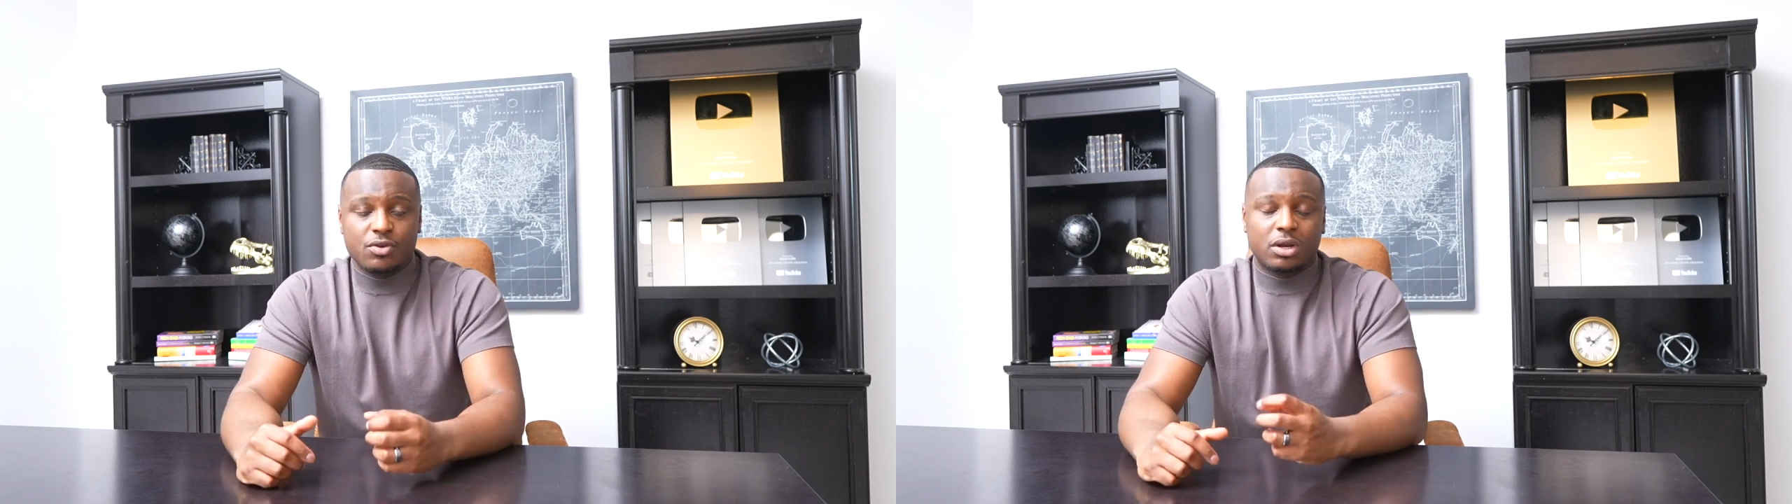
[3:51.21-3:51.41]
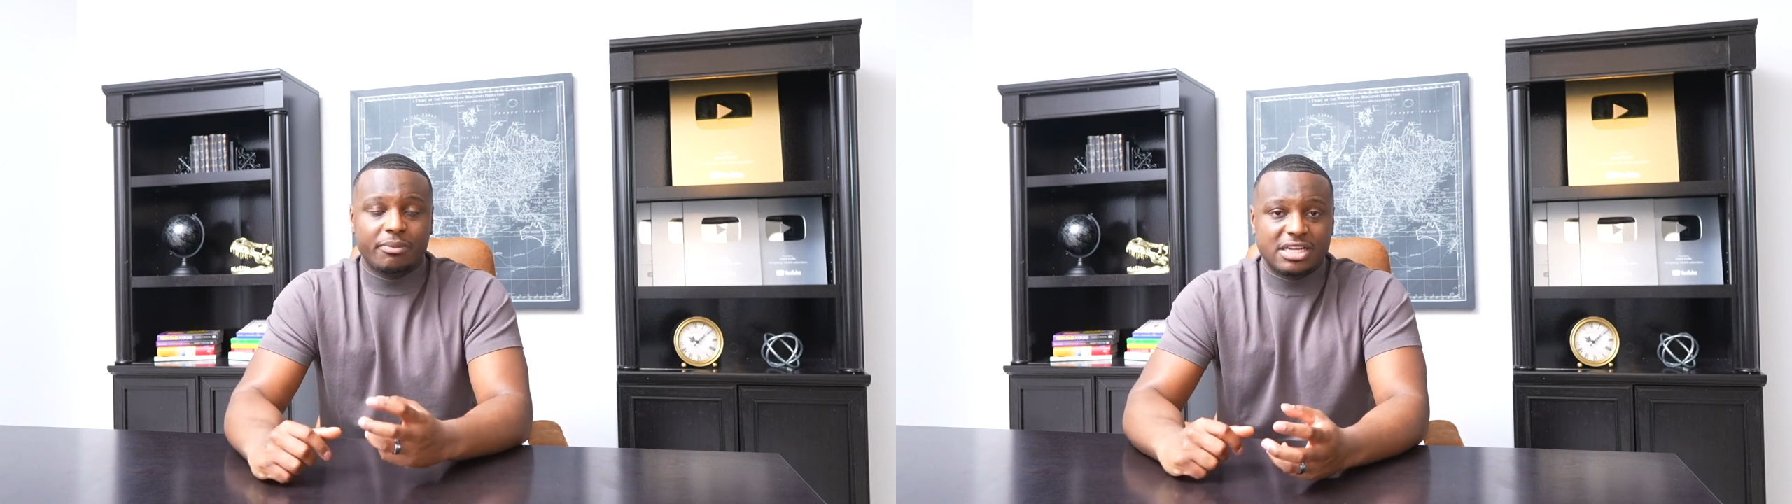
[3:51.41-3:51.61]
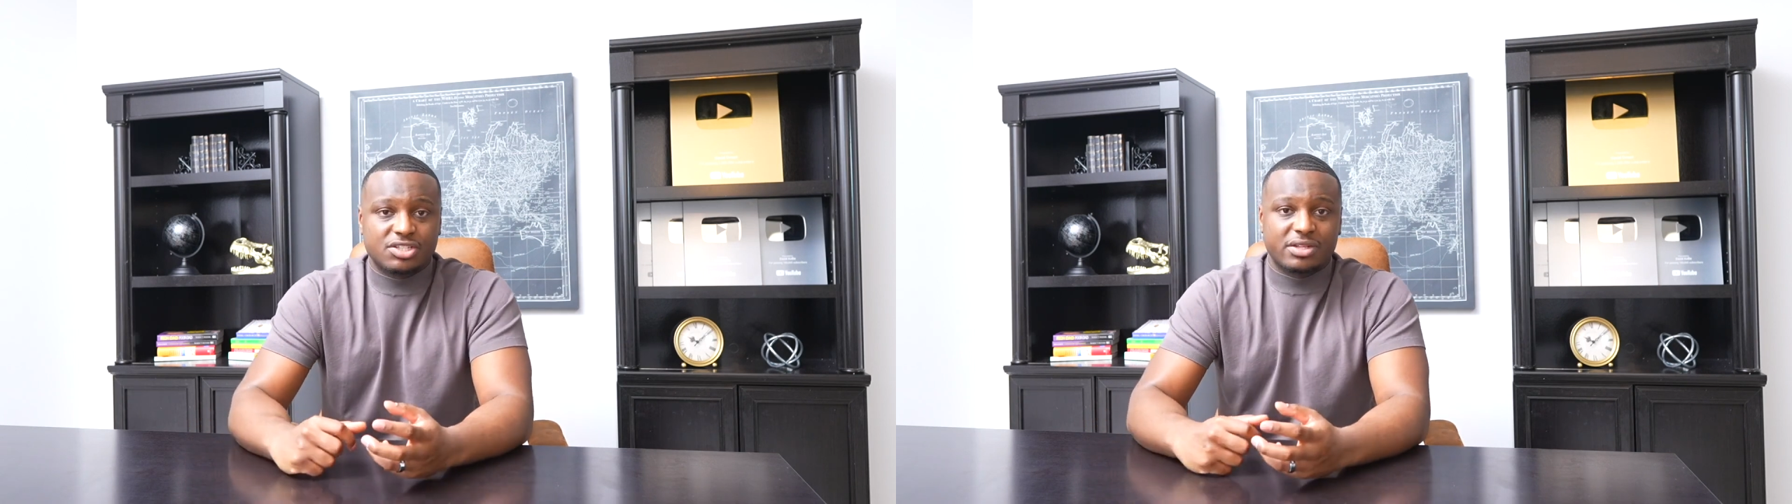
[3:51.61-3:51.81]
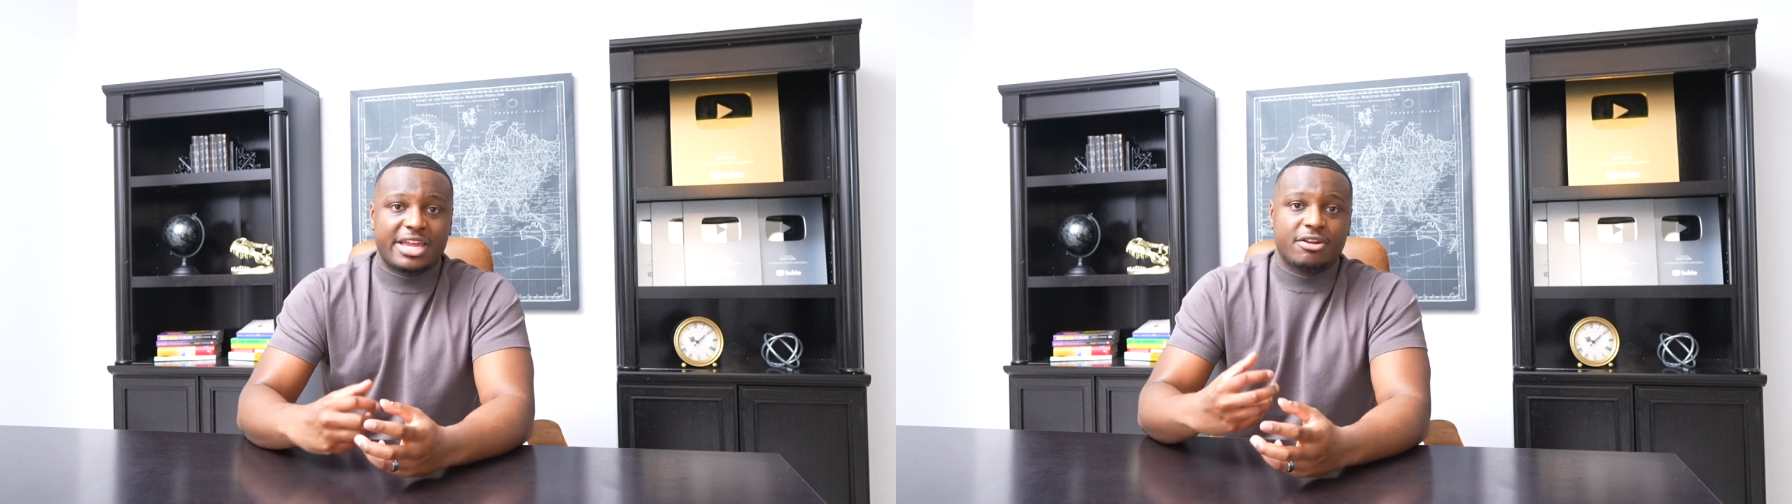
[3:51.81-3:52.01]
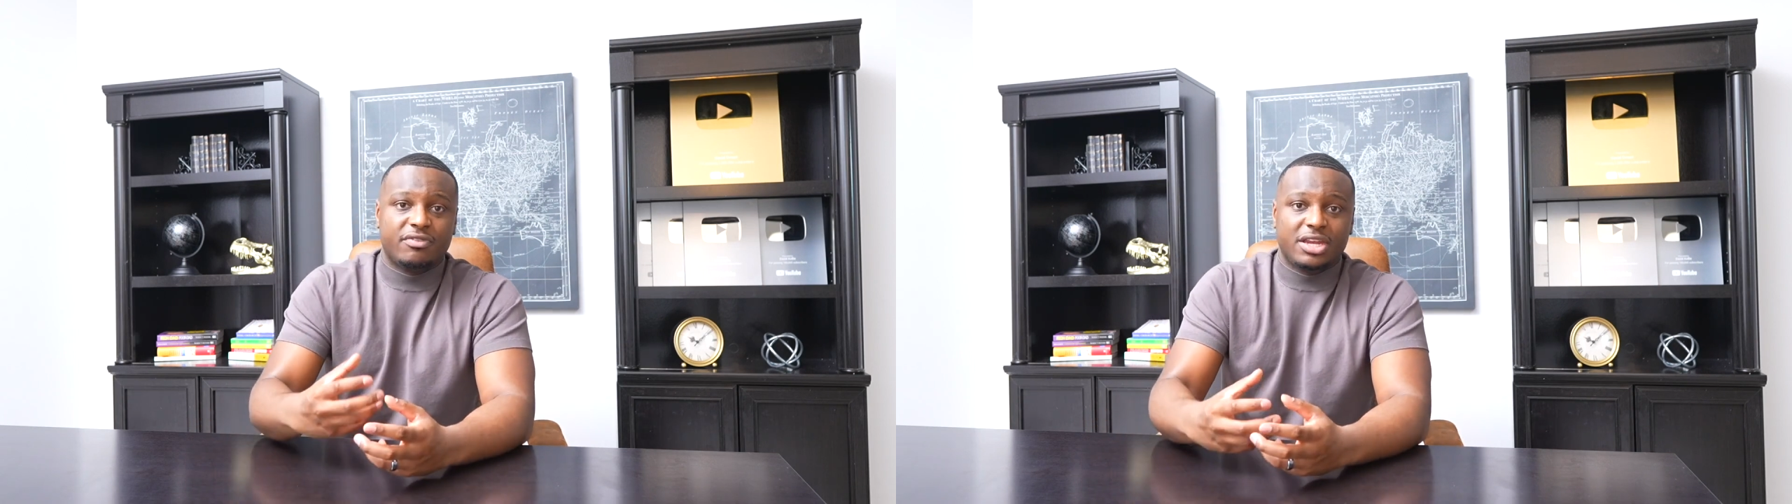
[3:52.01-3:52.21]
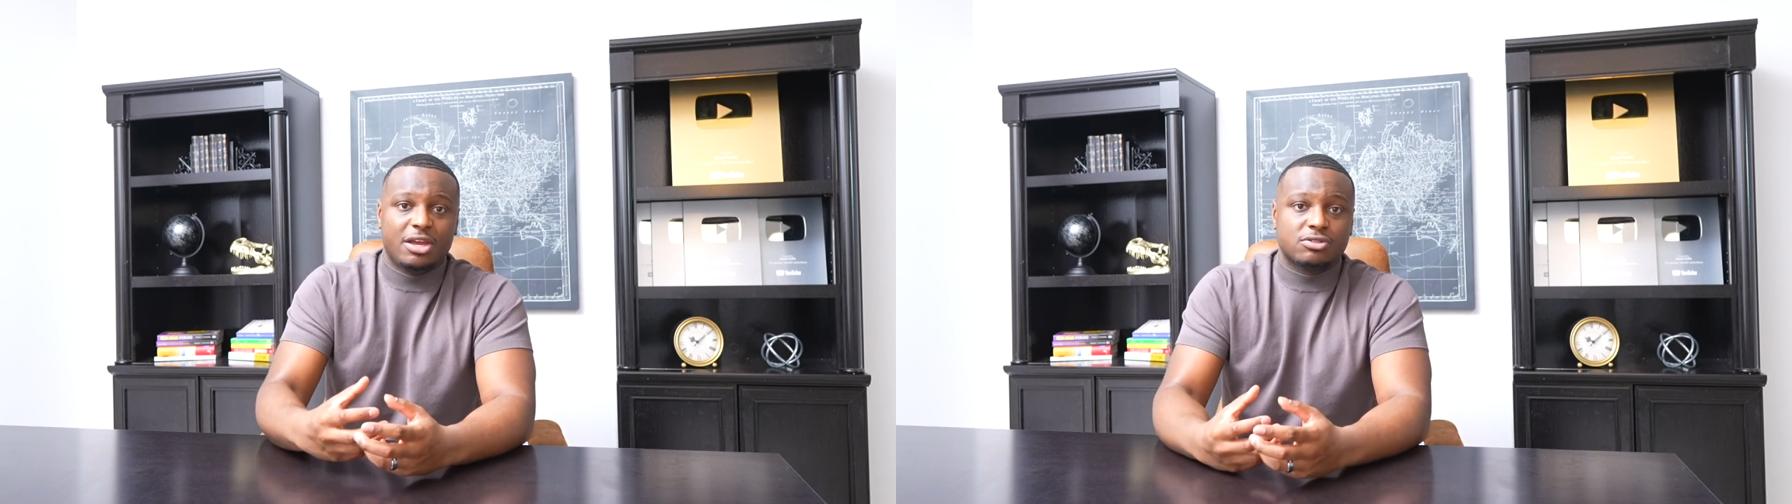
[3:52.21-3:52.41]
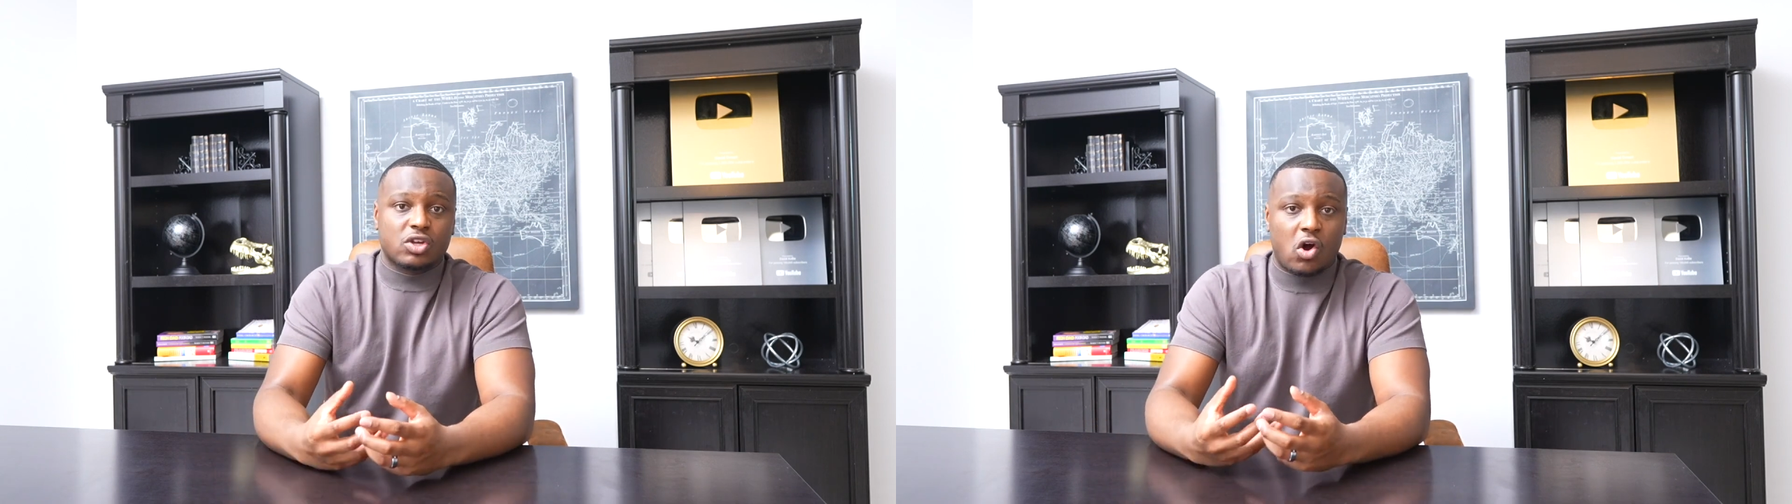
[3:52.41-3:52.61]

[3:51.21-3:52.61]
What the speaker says: You want to make sure that your videos